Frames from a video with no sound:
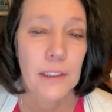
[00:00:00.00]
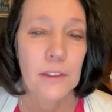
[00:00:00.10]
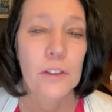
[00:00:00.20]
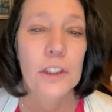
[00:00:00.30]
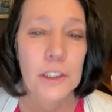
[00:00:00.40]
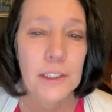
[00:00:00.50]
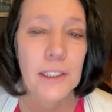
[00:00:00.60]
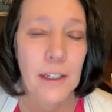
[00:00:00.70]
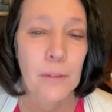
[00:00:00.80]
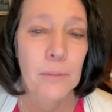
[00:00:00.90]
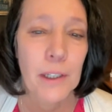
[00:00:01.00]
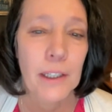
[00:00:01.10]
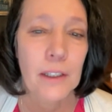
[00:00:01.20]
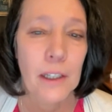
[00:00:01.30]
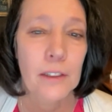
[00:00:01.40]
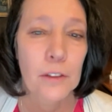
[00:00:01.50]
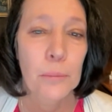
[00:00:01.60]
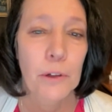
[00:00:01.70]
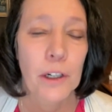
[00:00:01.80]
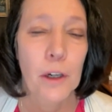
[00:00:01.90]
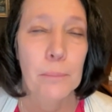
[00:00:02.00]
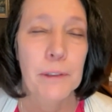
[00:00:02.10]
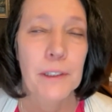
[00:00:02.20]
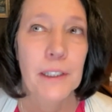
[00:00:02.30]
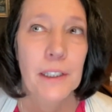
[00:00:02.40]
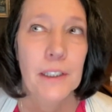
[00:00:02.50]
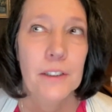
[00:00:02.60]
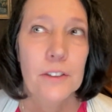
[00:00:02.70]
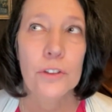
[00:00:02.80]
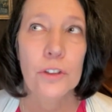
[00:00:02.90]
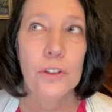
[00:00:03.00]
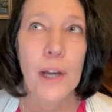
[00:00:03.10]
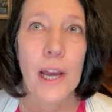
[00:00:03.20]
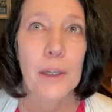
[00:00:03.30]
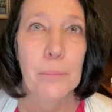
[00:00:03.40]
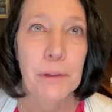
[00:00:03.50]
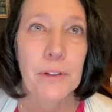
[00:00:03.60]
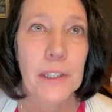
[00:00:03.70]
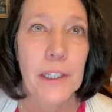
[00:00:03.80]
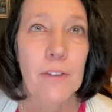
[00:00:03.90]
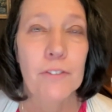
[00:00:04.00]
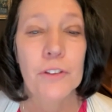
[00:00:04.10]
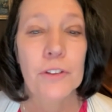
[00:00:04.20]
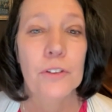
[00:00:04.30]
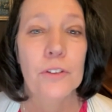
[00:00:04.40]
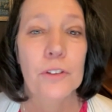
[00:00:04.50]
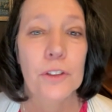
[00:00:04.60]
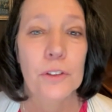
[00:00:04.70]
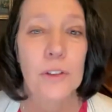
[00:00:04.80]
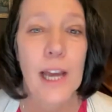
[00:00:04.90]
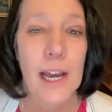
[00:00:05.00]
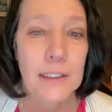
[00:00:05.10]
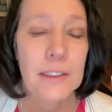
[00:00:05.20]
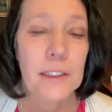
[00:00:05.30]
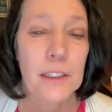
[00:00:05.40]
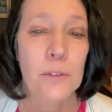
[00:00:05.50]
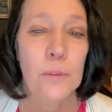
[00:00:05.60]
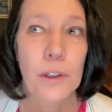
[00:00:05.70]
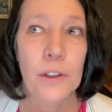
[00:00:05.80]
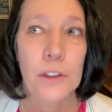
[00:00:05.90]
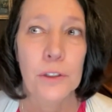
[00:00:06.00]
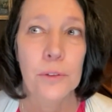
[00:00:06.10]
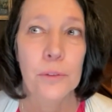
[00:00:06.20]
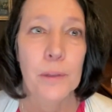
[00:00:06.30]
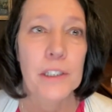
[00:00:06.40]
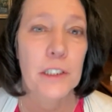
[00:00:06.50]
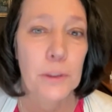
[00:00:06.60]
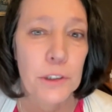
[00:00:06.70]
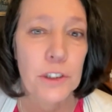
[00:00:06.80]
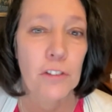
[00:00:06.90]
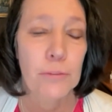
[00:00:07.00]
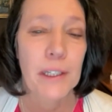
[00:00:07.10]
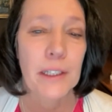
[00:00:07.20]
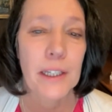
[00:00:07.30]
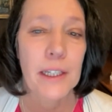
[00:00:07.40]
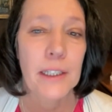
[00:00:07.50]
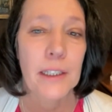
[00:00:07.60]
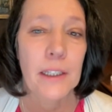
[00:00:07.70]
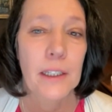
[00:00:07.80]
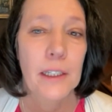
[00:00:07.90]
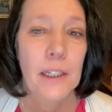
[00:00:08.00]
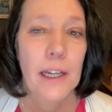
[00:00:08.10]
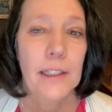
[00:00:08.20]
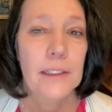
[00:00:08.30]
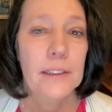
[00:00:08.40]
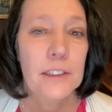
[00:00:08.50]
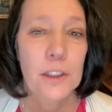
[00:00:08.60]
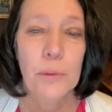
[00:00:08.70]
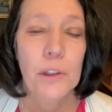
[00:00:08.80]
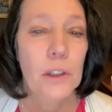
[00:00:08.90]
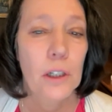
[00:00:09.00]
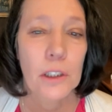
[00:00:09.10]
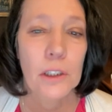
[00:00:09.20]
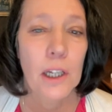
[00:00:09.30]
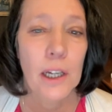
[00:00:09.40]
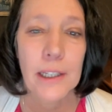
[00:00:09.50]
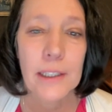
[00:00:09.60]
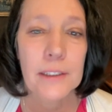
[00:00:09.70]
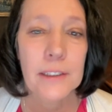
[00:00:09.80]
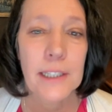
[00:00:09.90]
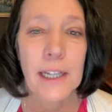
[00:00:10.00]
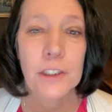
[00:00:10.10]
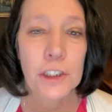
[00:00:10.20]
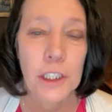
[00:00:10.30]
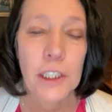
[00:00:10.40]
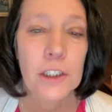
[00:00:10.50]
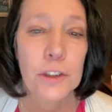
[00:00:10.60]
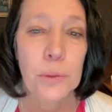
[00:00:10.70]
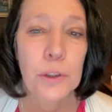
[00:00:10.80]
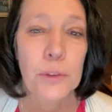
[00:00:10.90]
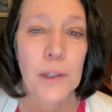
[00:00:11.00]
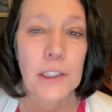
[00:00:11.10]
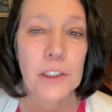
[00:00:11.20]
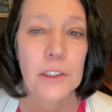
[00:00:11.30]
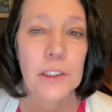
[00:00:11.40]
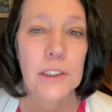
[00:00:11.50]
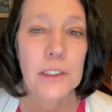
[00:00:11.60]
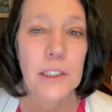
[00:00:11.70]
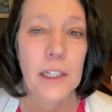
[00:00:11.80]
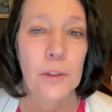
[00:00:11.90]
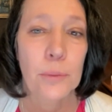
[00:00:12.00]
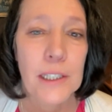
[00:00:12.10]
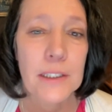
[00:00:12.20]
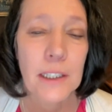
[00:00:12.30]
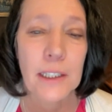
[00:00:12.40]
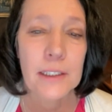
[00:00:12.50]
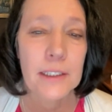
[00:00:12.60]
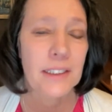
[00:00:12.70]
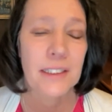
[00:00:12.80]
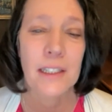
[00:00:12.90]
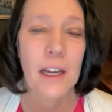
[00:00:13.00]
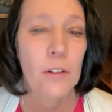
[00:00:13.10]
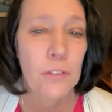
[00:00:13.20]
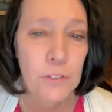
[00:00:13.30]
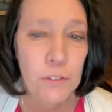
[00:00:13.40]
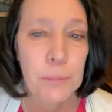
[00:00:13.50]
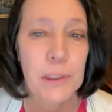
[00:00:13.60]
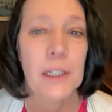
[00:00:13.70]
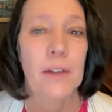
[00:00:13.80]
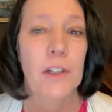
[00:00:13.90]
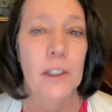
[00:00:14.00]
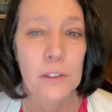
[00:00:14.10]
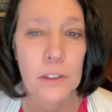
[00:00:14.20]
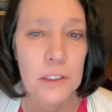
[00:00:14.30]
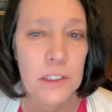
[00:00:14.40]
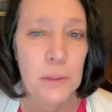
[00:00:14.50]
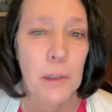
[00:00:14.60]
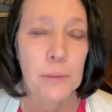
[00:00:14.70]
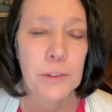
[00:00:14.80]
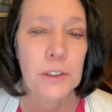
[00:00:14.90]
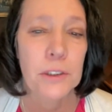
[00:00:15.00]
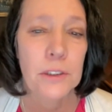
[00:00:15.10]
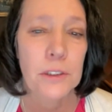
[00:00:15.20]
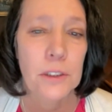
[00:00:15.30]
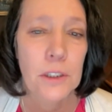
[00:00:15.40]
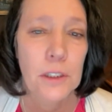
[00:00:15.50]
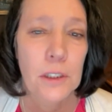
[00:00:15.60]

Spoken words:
and looked at them and got a little more help. But so you had a period after your accident where you basically were self-medicating, and then somewhere along the line, did that change where you actually decided, wait a second, this isn't healthy for me. I've got to look at some options.